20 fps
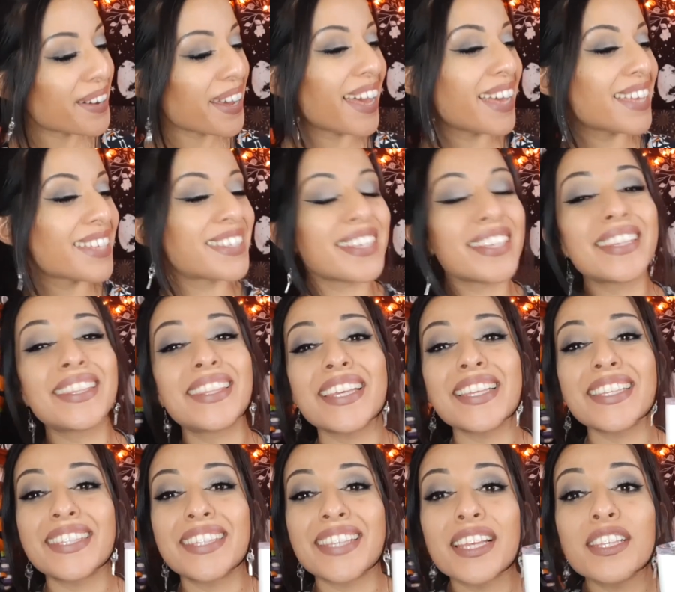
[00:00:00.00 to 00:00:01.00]
Okay, so
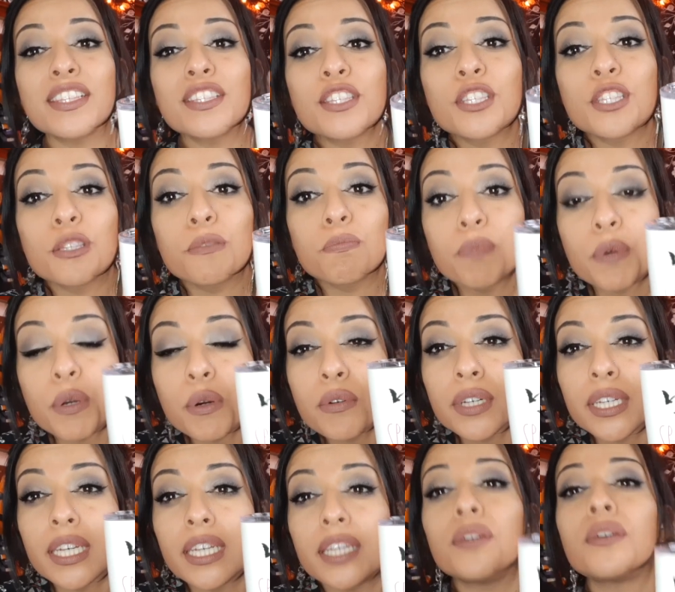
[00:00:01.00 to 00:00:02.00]
this says
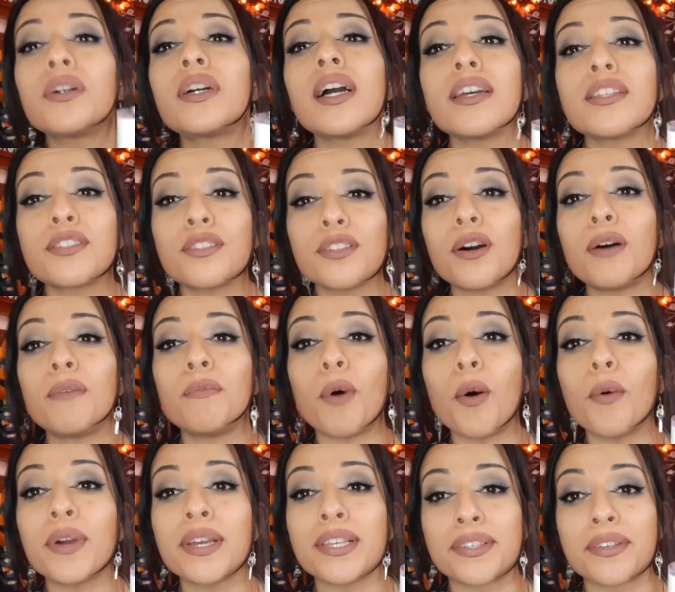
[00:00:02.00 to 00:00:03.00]
spooky. You guys know I'm
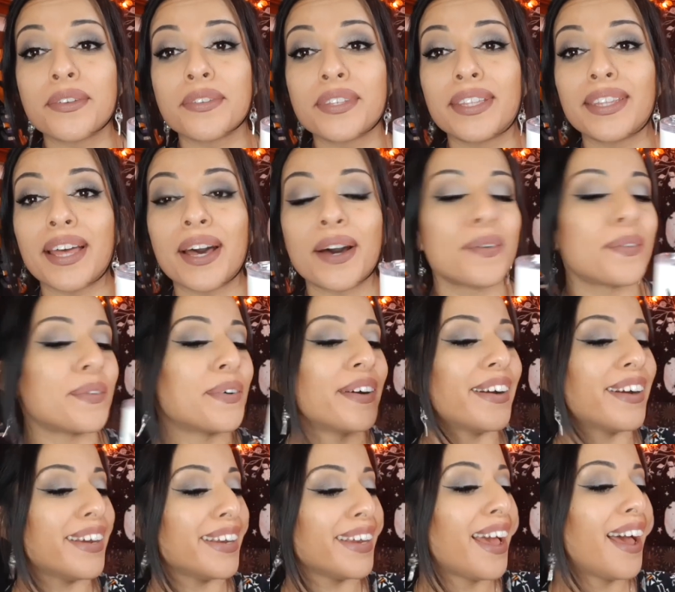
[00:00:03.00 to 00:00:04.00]
always using that
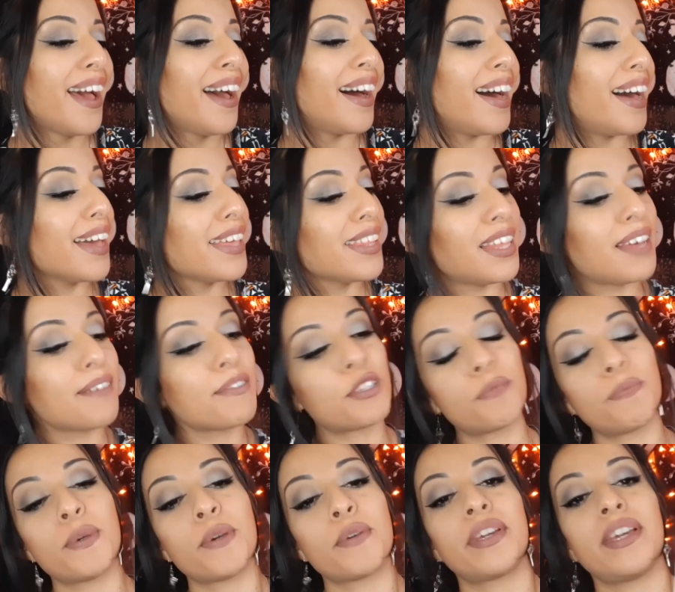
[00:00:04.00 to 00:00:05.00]
word. I love
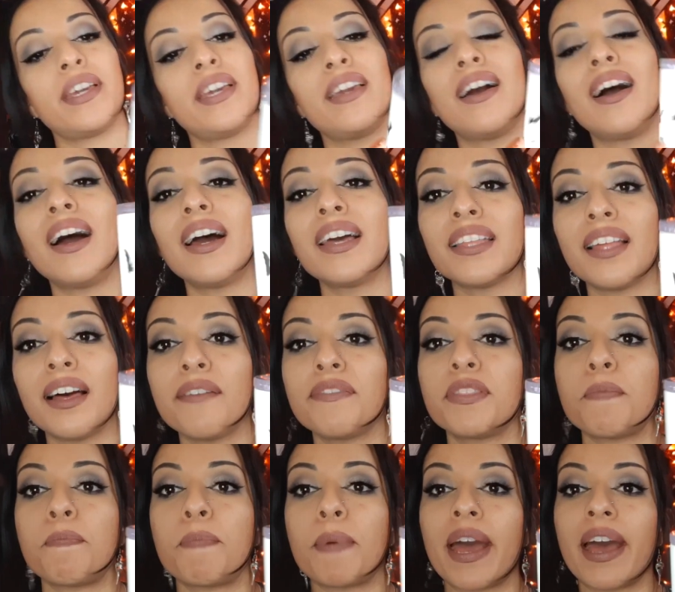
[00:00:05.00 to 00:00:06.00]
spooky. I love
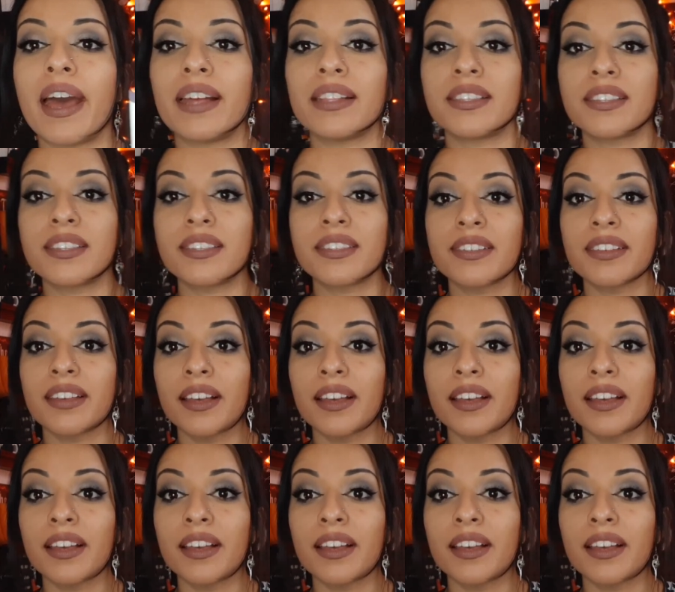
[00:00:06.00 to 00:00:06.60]
the bats.